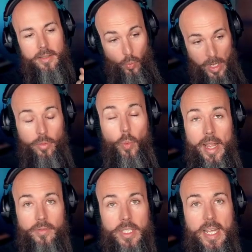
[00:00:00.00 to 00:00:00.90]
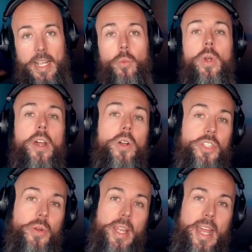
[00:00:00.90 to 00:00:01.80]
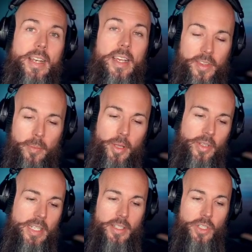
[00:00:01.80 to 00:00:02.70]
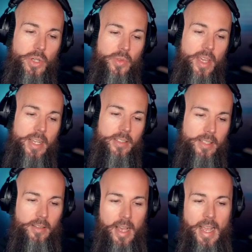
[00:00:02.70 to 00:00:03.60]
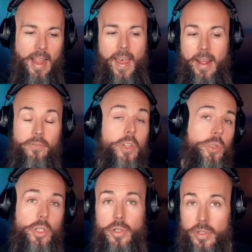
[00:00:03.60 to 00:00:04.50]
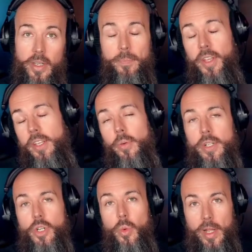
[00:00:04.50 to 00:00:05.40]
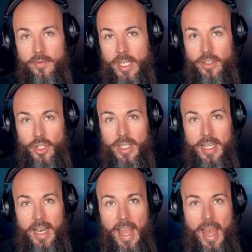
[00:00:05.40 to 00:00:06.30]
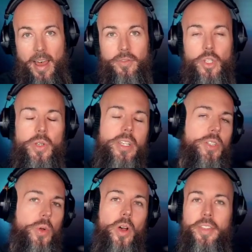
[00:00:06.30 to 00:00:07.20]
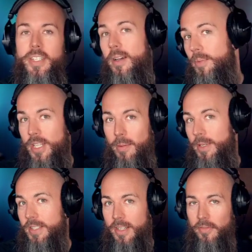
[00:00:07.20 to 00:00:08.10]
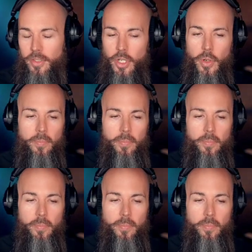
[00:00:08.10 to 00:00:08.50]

with Wavestate, we also get the ability to do things like add filters that the original Wavestation didn't have, so you can do all the dubsteppy stuff too.